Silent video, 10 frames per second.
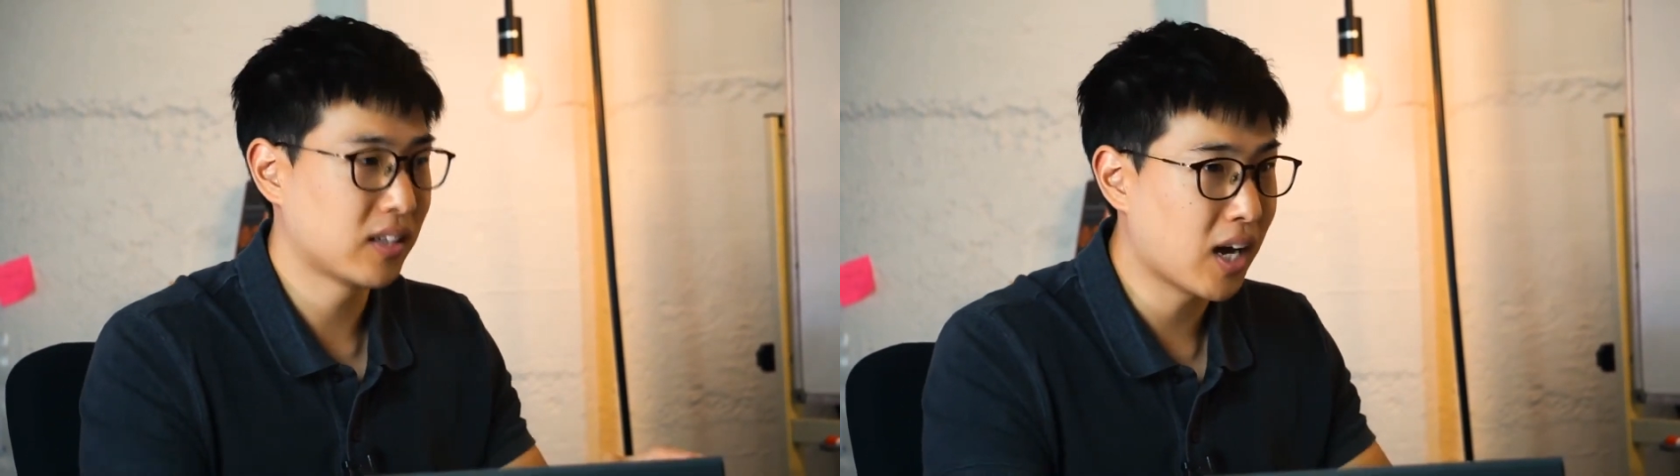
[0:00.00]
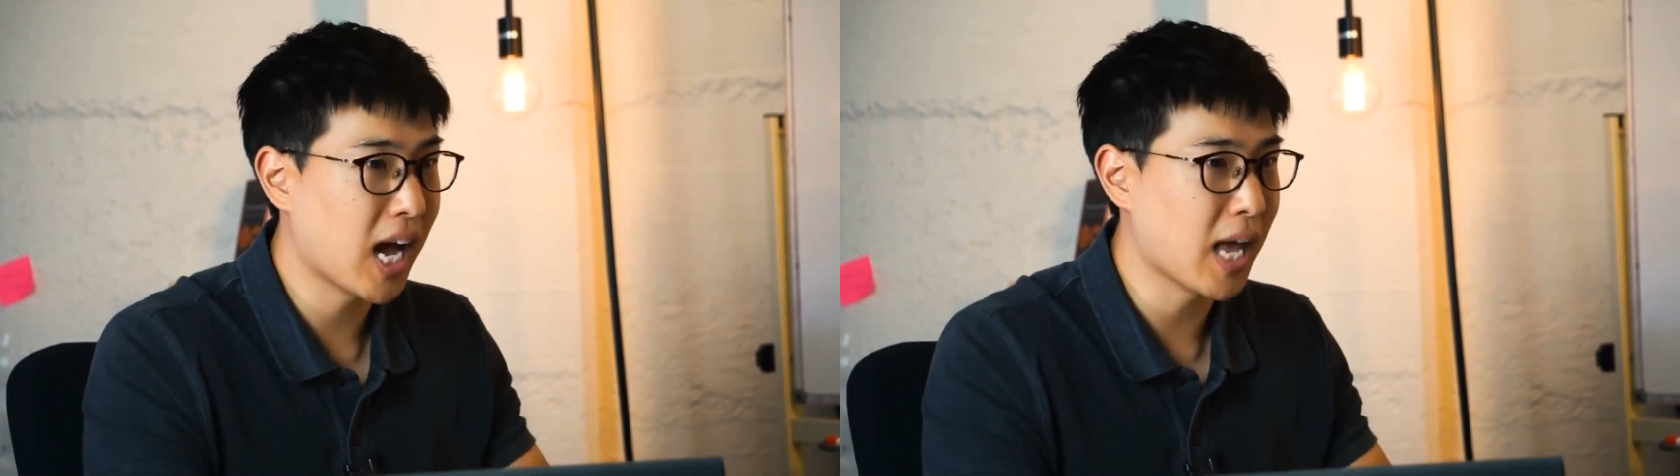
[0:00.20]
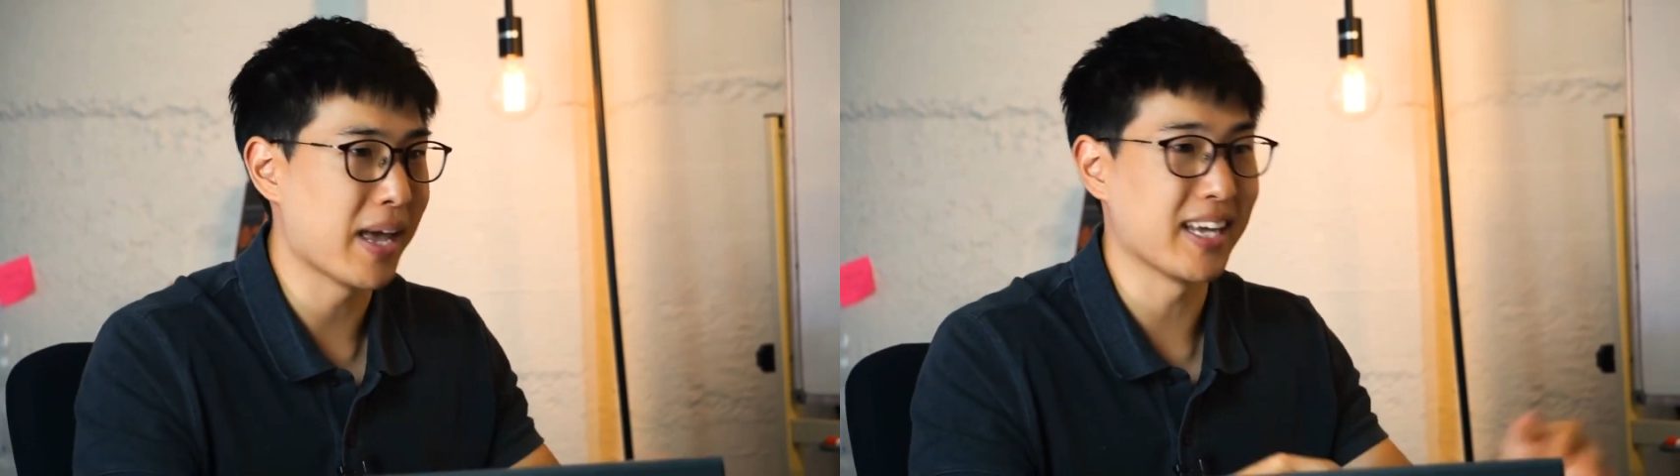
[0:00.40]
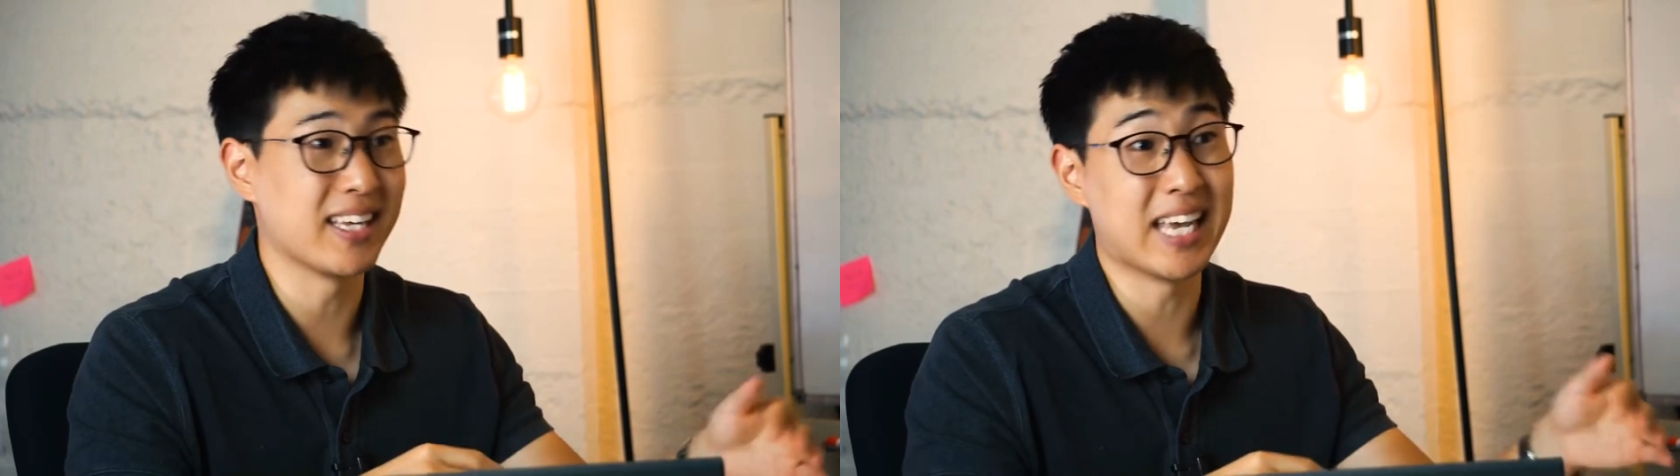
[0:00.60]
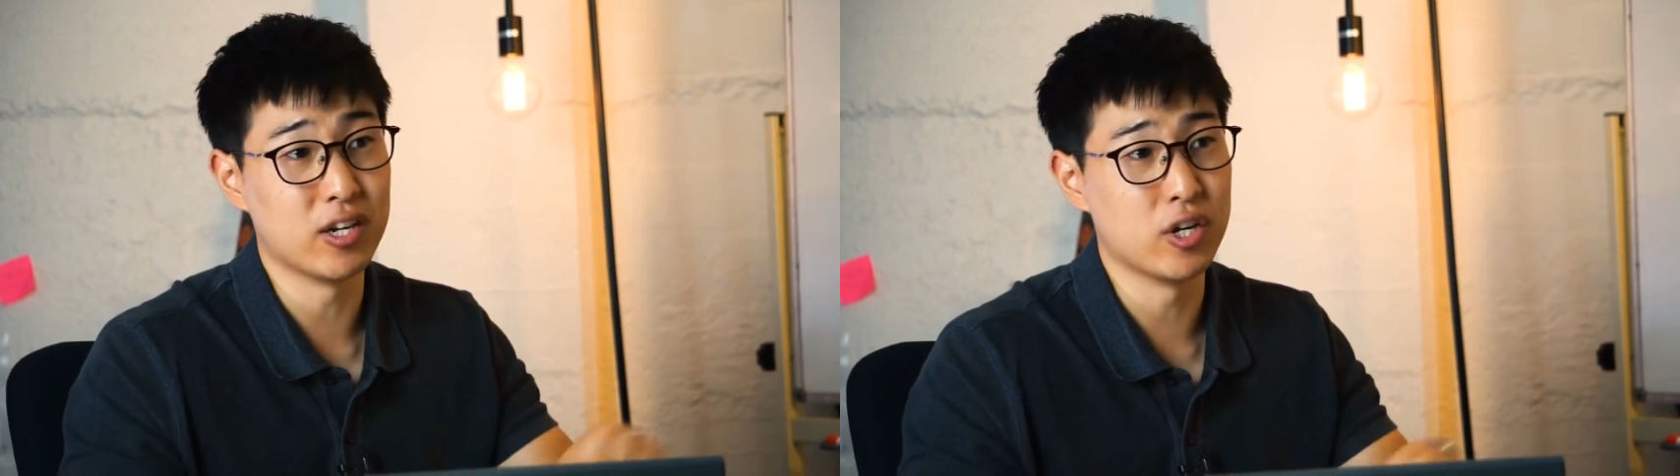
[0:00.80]
type
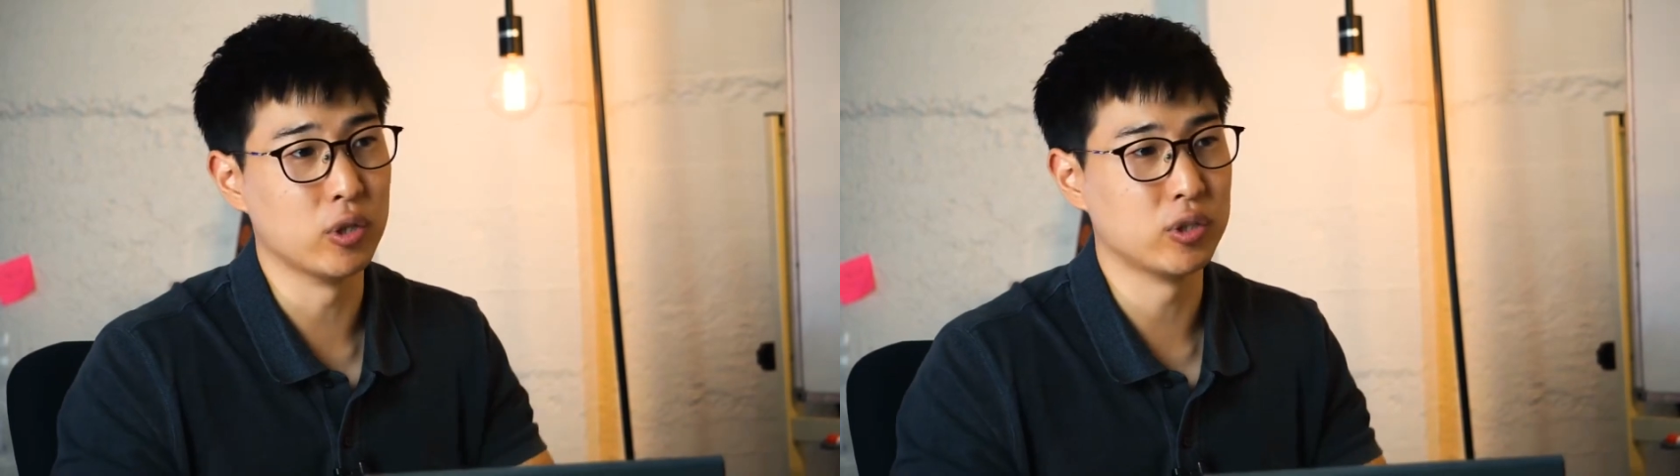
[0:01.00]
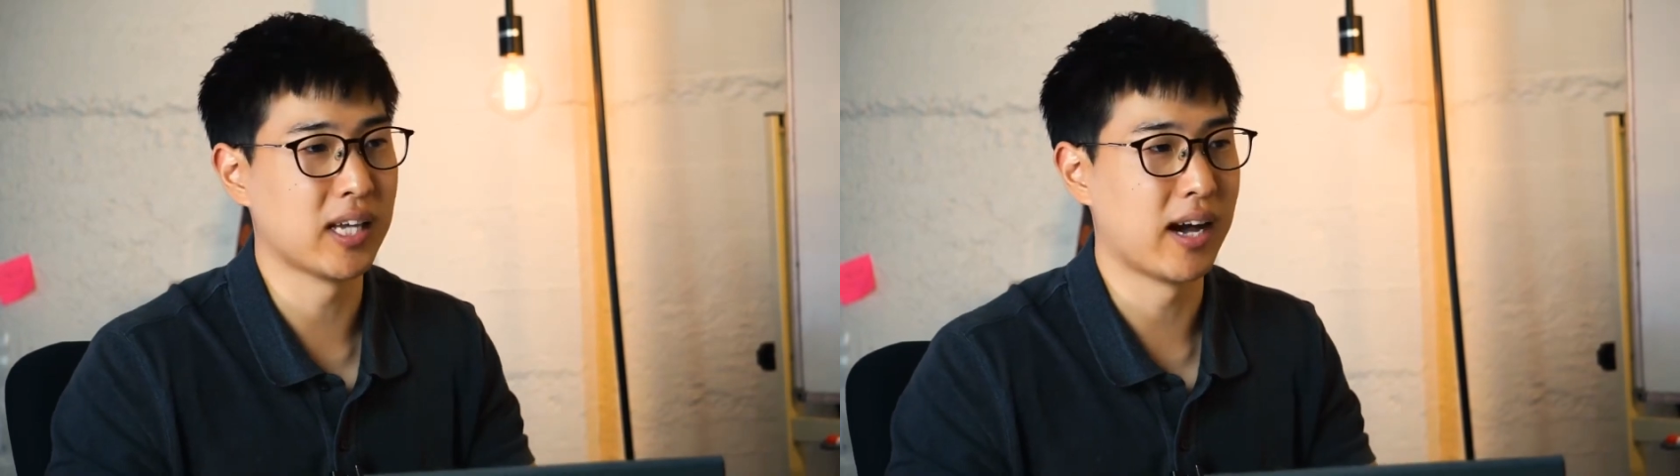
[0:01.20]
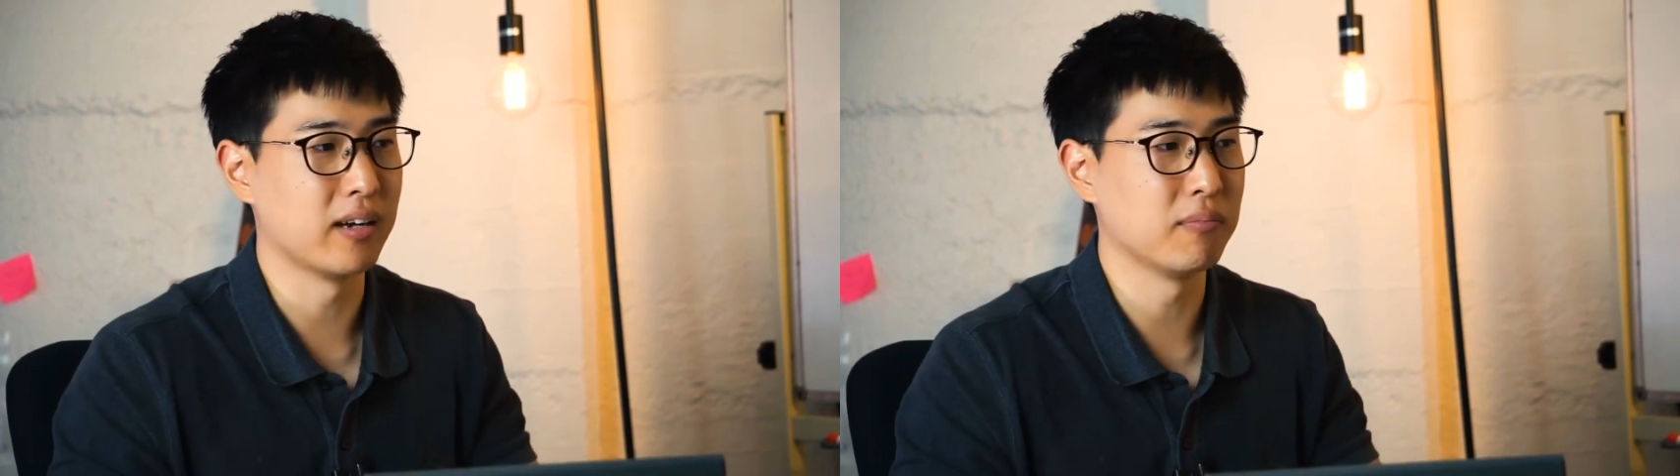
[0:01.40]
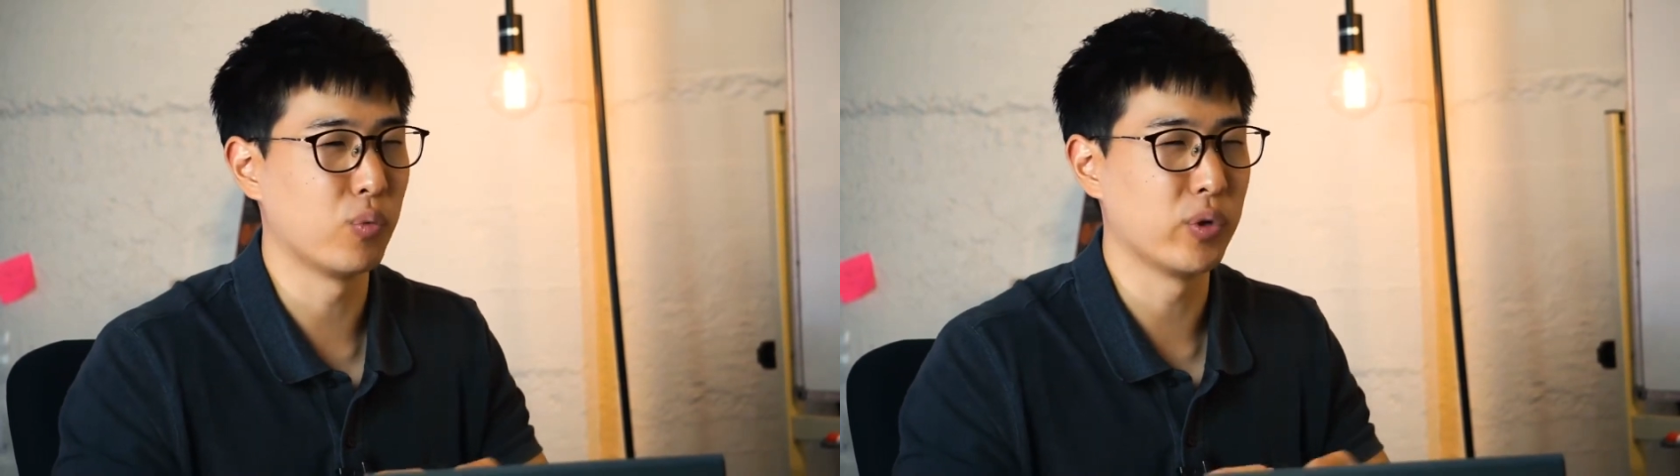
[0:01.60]
and get notes down